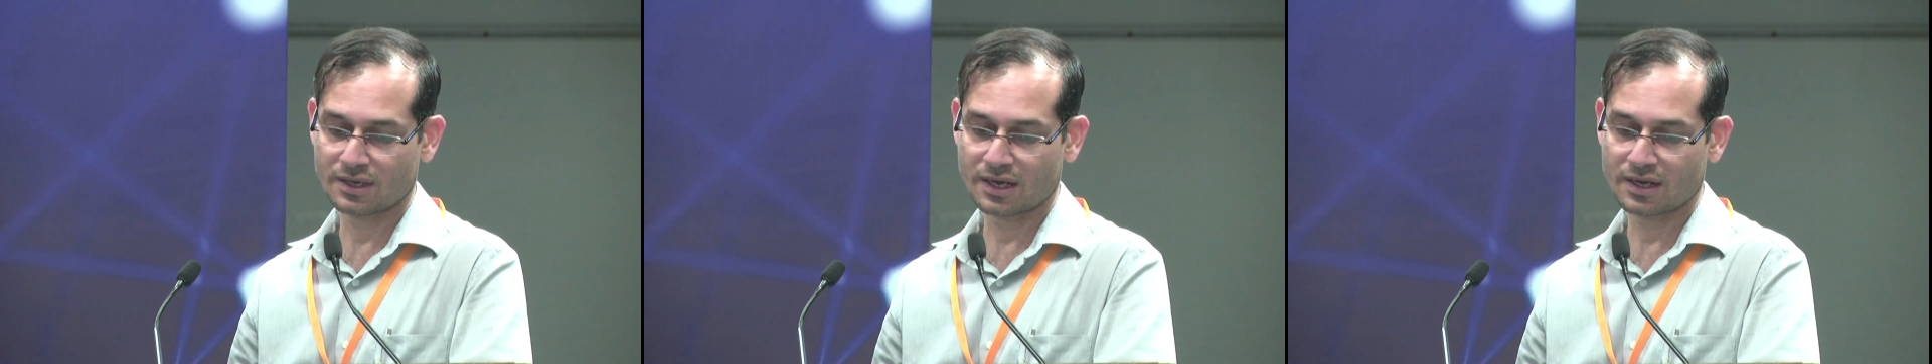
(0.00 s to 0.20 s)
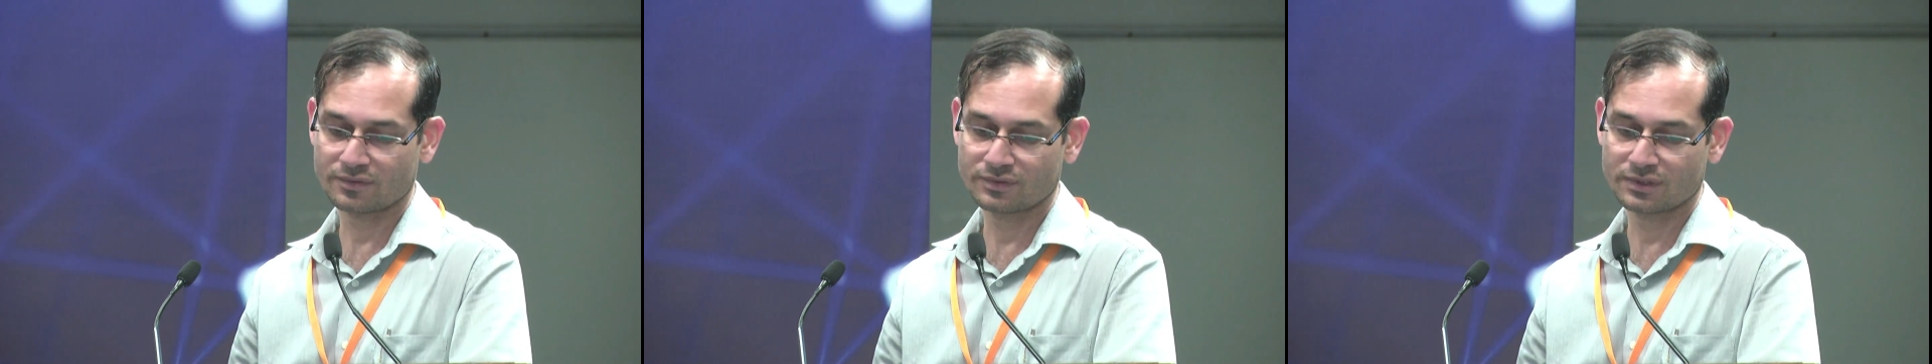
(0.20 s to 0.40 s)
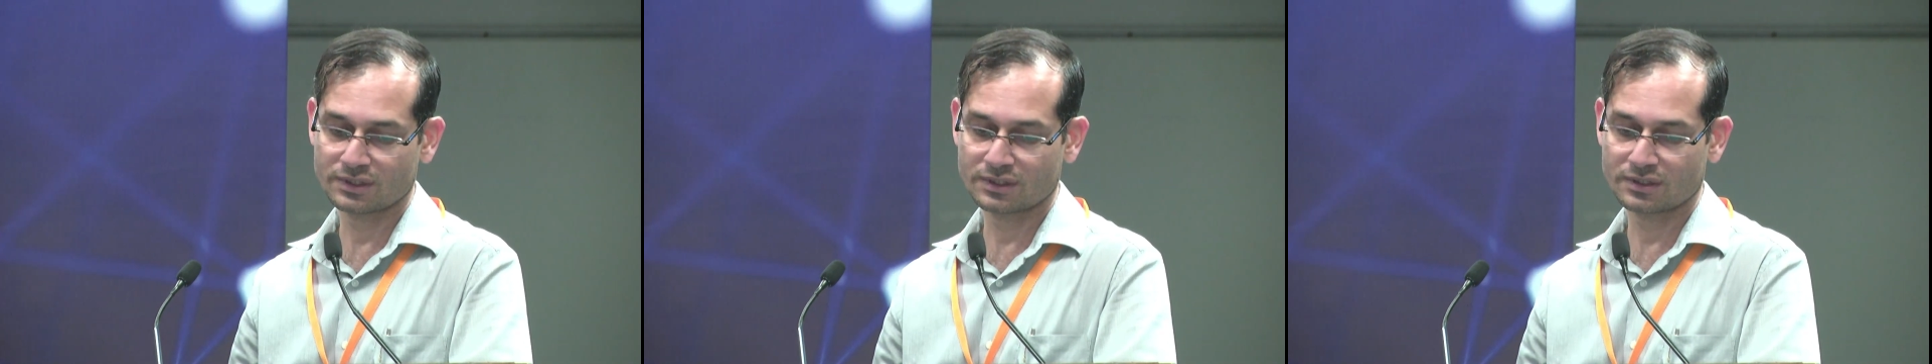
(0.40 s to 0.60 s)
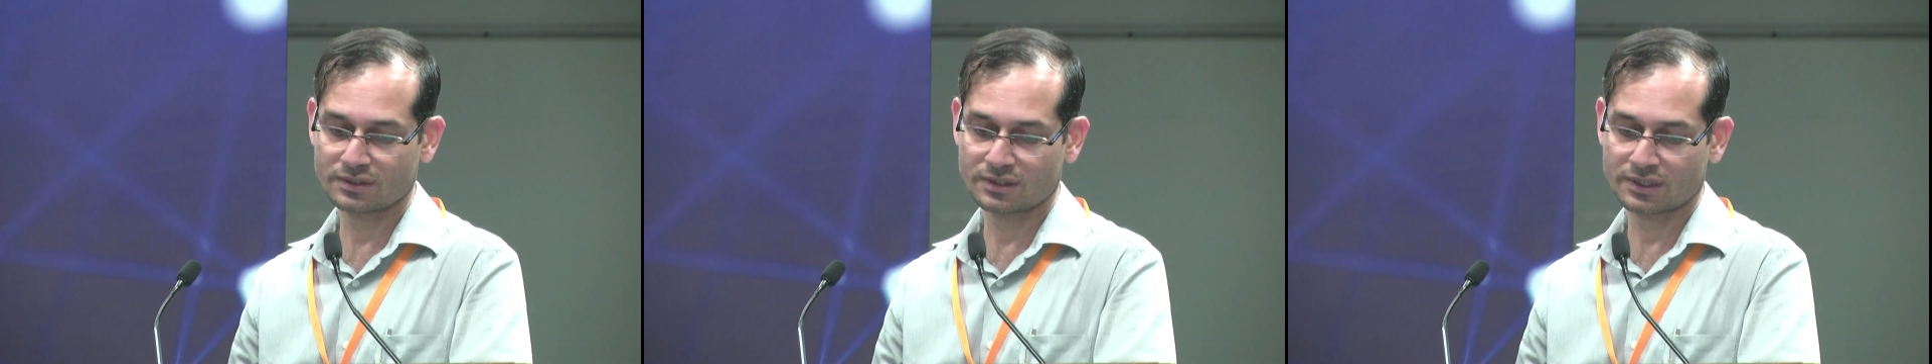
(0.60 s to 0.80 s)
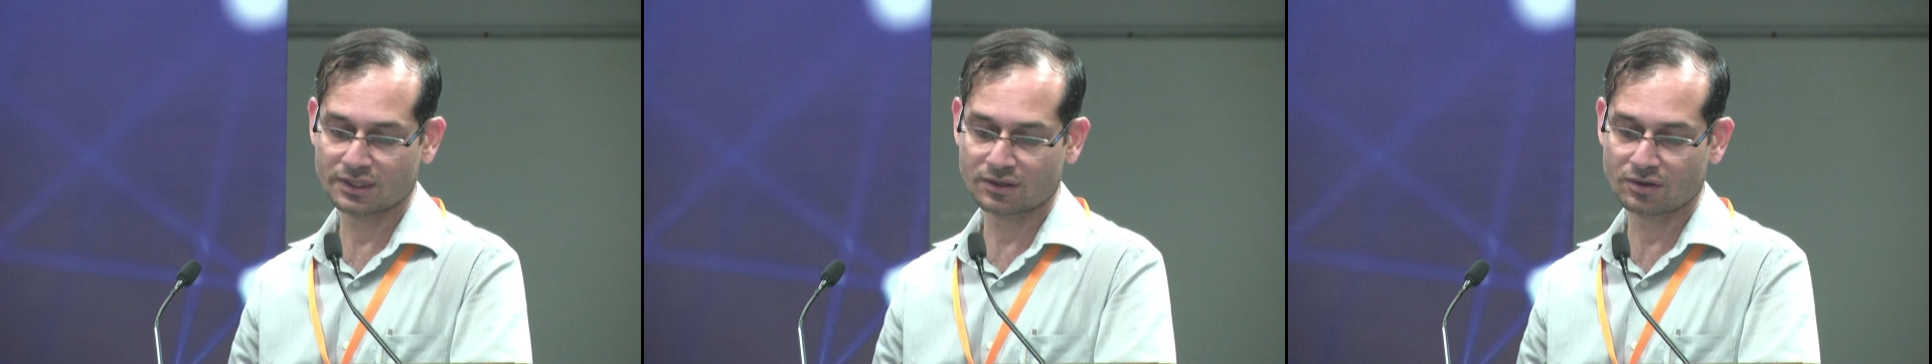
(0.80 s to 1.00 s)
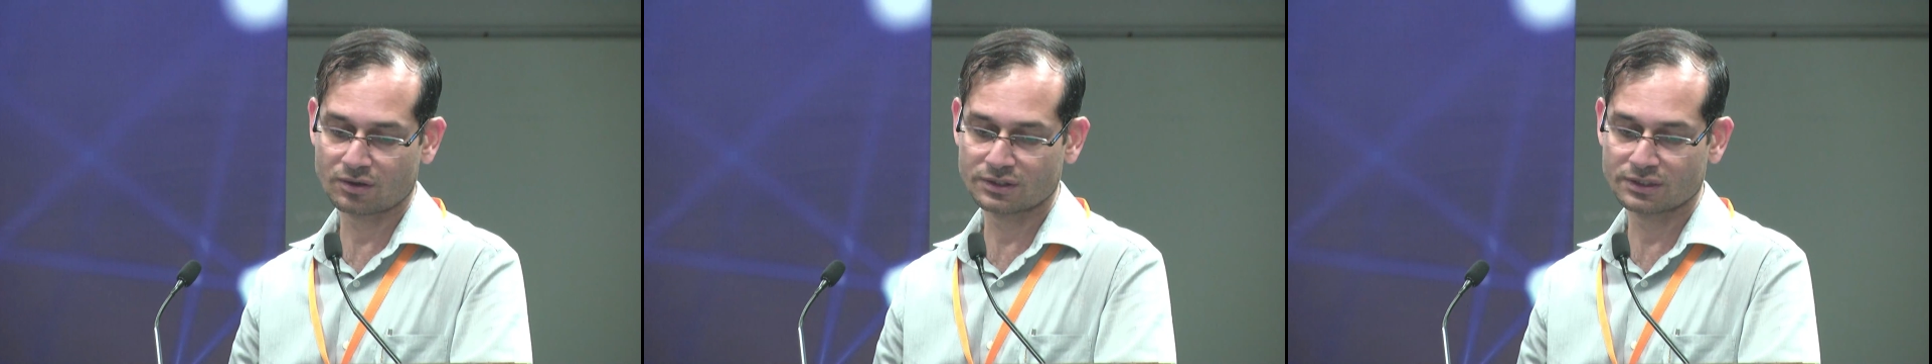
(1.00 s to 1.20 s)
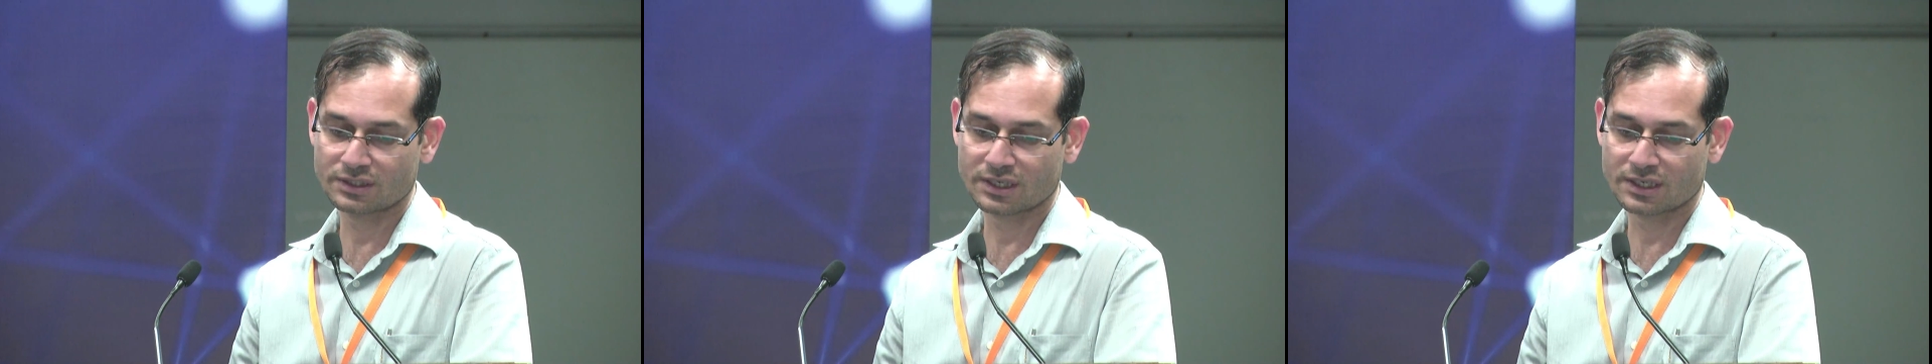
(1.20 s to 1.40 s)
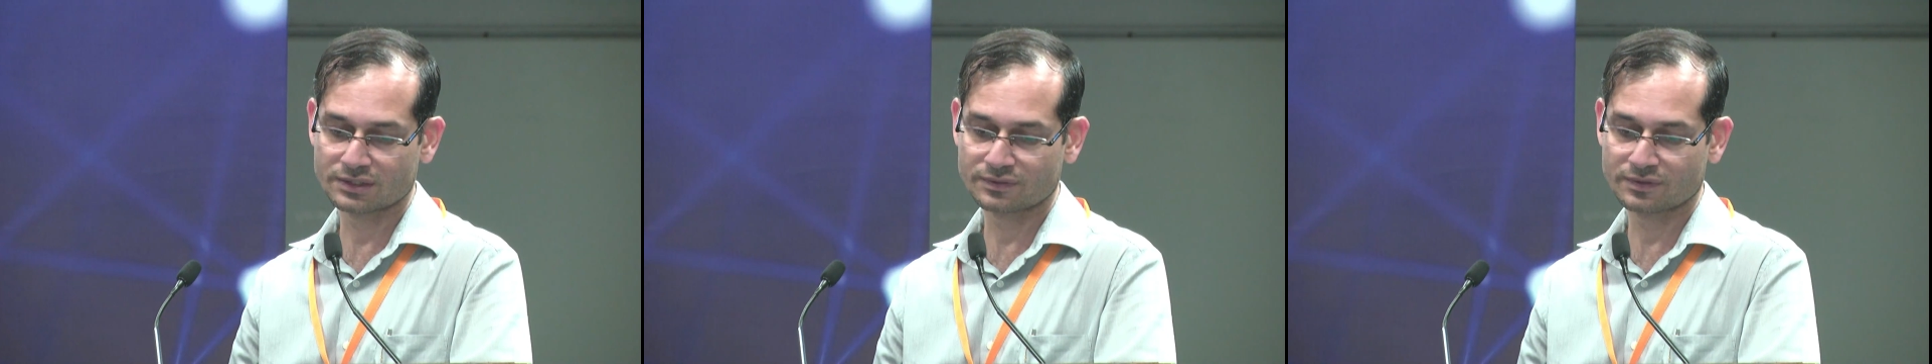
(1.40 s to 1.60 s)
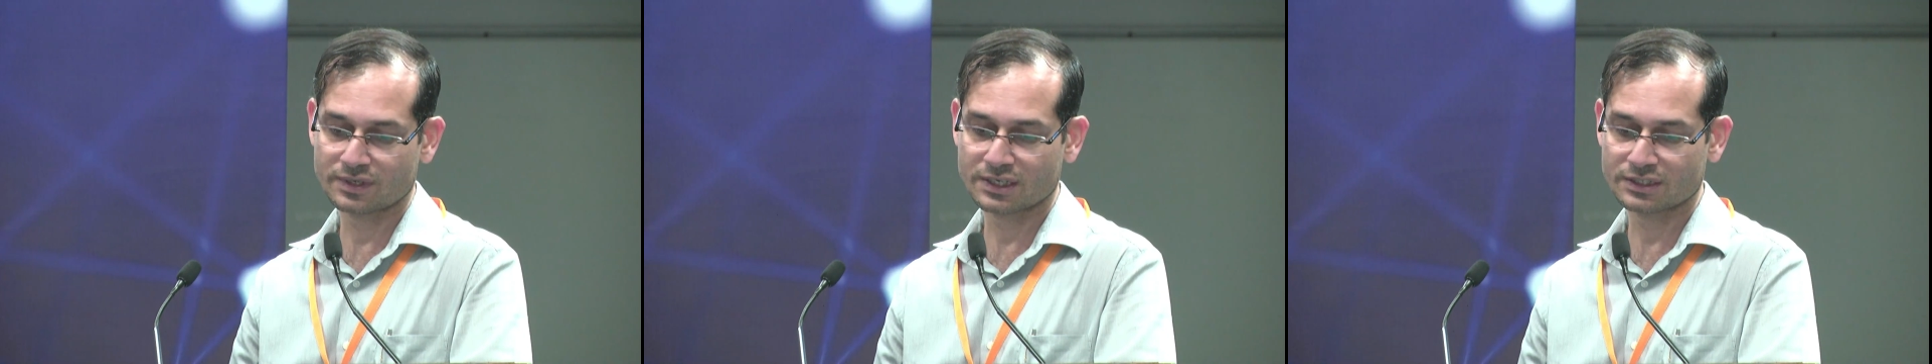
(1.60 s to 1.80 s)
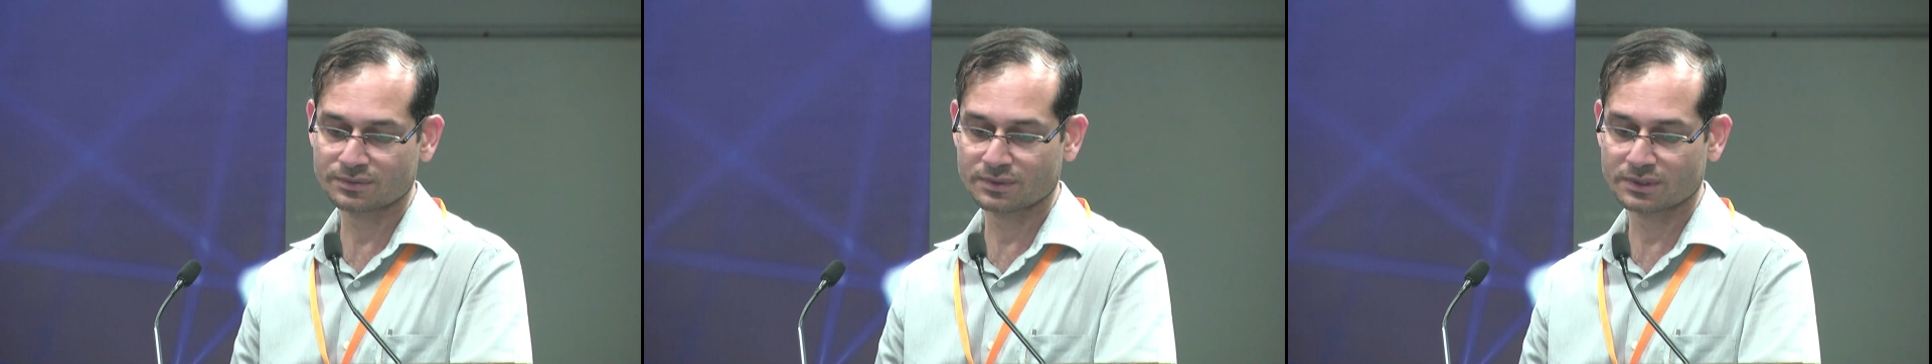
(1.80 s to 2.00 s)
have the technology
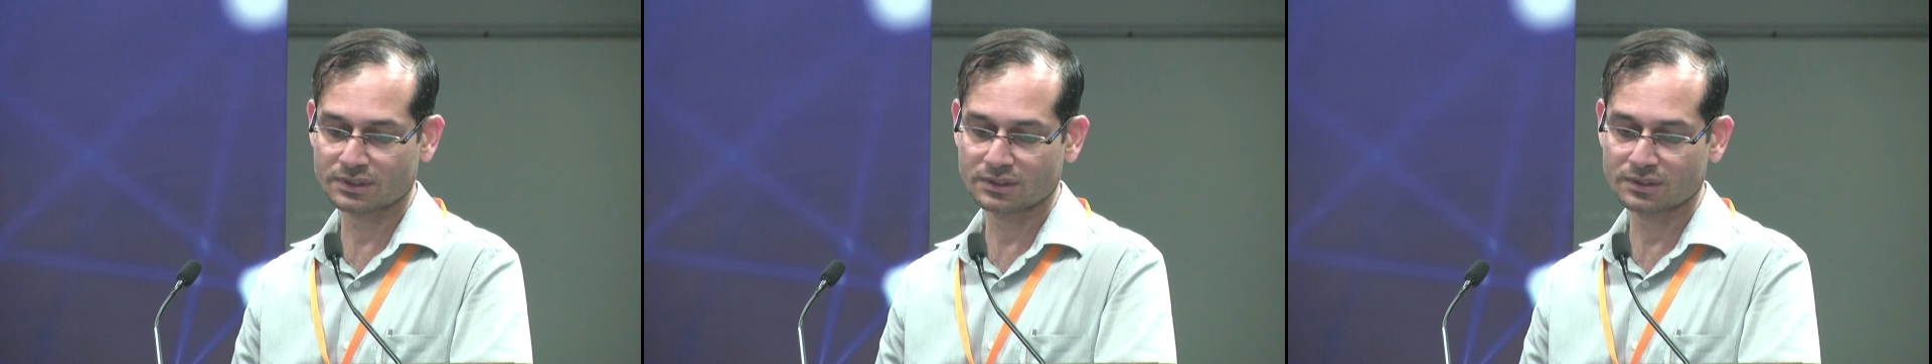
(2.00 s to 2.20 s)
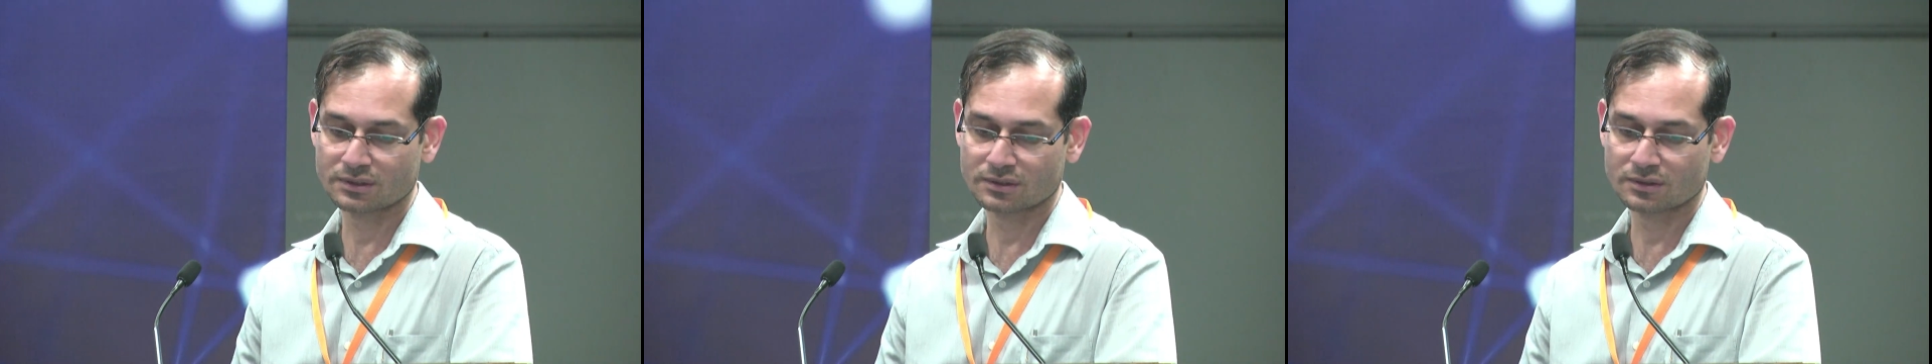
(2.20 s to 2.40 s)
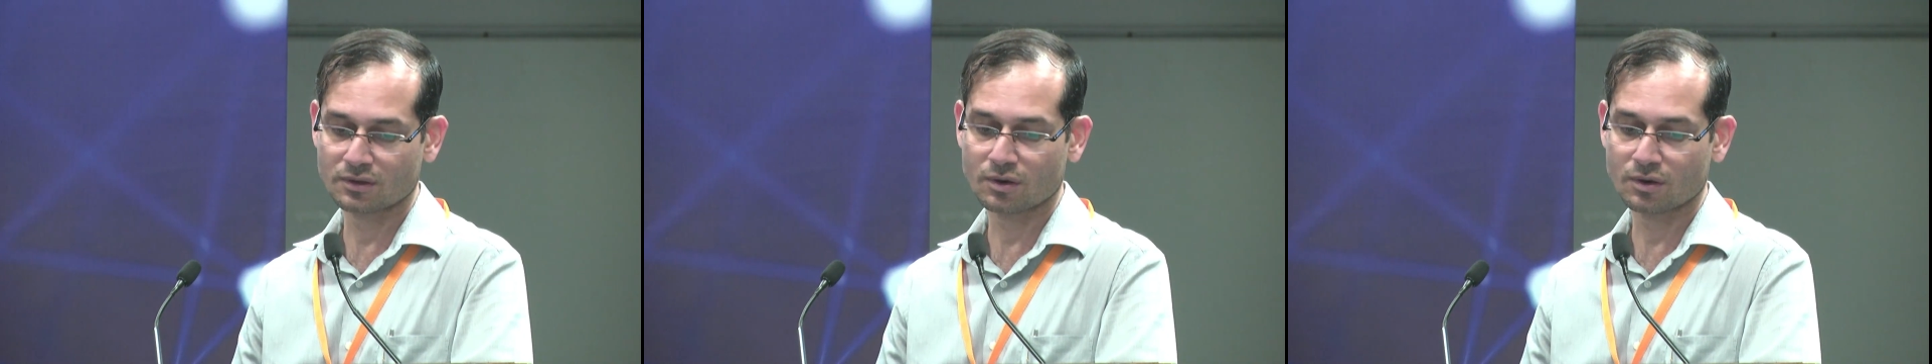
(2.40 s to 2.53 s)
transfer as per the